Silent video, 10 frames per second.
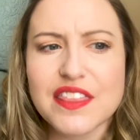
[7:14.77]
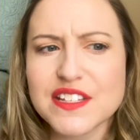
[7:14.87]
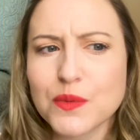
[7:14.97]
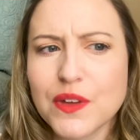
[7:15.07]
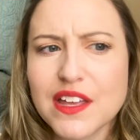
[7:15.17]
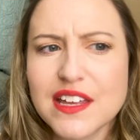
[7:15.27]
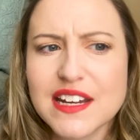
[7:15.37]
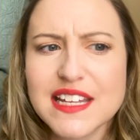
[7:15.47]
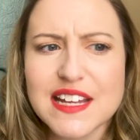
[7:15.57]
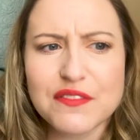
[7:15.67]
This
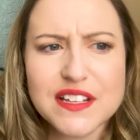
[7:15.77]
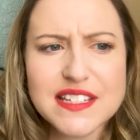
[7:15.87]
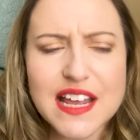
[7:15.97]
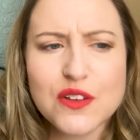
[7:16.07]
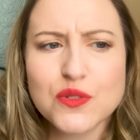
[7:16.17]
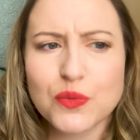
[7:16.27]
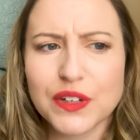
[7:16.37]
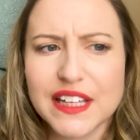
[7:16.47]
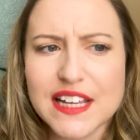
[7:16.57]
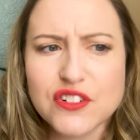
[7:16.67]
one definitely sounds
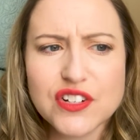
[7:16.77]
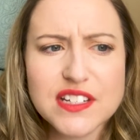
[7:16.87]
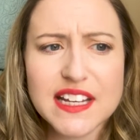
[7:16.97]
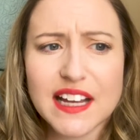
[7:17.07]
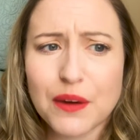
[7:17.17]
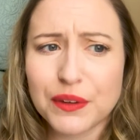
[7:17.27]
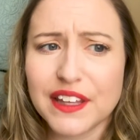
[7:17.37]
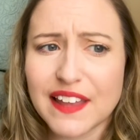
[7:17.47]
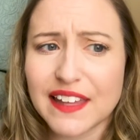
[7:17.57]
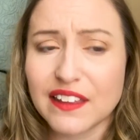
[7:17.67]
really interesting. I
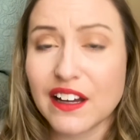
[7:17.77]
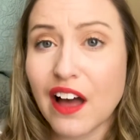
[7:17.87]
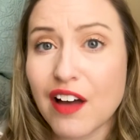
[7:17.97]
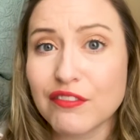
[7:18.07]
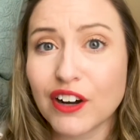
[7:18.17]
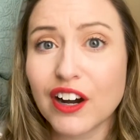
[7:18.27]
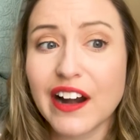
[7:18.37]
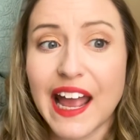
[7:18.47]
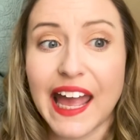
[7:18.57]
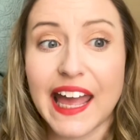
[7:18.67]
really like the
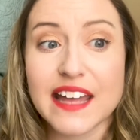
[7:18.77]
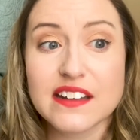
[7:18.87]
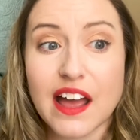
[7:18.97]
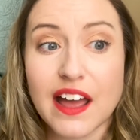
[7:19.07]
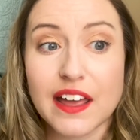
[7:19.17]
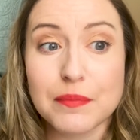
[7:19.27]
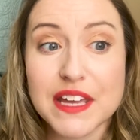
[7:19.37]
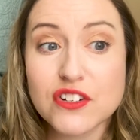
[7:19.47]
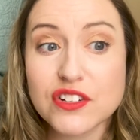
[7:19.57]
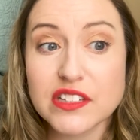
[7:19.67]
cover, and I'm
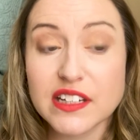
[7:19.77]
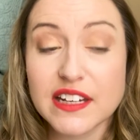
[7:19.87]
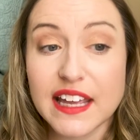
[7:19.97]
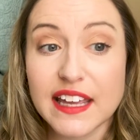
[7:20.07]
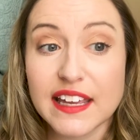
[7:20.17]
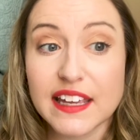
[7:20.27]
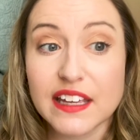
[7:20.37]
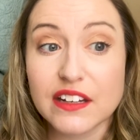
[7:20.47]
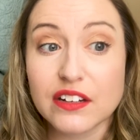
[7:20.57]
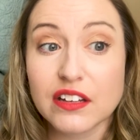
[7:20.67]
interested
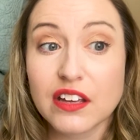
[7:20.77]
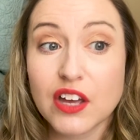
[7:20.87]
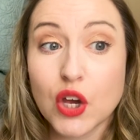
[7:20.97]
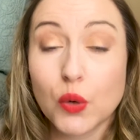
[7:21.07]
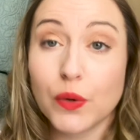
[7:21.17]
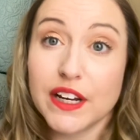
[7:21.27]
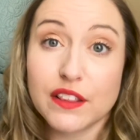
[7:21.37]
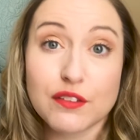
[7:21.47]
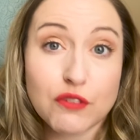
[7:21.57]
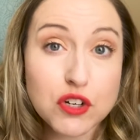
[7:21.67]
in
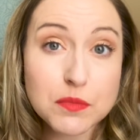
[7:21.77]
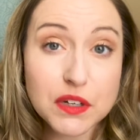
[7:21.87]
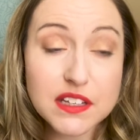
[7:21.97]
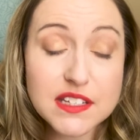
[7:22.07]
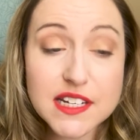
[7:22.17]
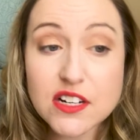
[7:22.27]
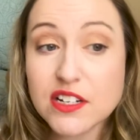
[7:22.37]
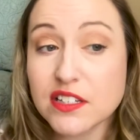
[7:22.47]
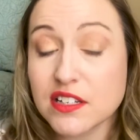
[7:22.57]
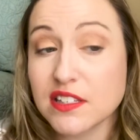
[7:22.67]
reading the first book in the
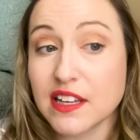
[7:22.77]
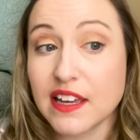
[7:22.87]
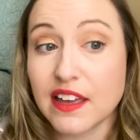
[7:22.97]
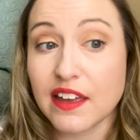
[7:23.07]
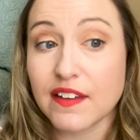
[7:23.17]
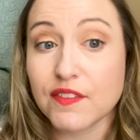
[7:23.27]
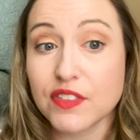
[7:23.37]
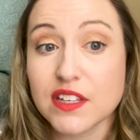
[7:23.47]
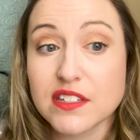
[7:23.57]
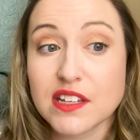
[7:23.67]
series to see
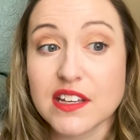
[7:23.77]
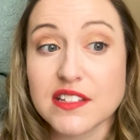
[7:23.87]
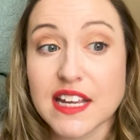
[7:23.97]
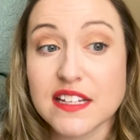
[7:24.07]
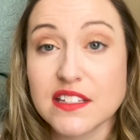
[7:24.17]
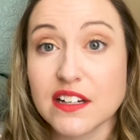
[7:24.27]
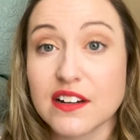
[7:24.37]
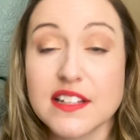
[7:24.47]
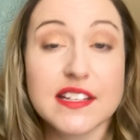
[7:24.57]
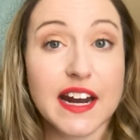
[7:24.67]
if this is a
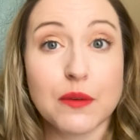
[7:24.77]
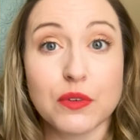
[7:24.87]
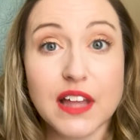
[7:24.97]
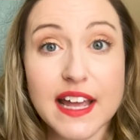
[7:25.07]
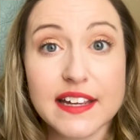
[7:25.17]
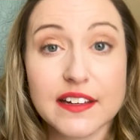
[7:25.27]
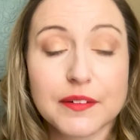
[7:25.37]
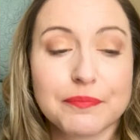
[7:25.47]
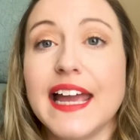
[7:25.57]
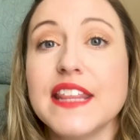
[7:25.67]
series that I will
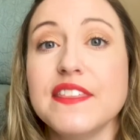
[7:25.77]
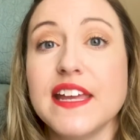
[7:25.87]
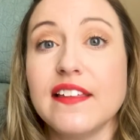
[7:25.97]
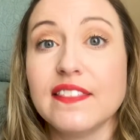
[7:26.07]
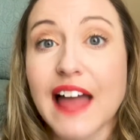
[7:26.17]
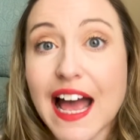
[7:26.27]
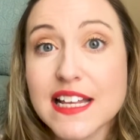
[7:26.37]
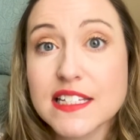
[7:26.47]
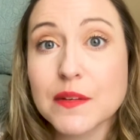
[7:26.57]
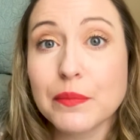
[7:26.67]
like. And the
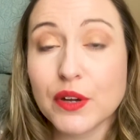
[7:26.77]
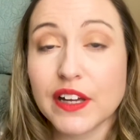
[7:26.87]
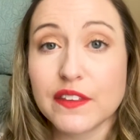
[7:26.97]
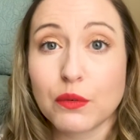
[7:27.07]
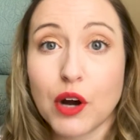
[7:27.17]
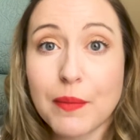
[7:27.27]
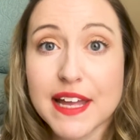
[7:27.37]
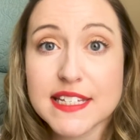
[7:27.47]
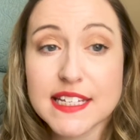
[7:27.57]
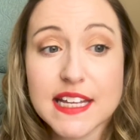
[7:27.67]
last book in the
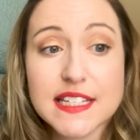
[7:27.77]
romance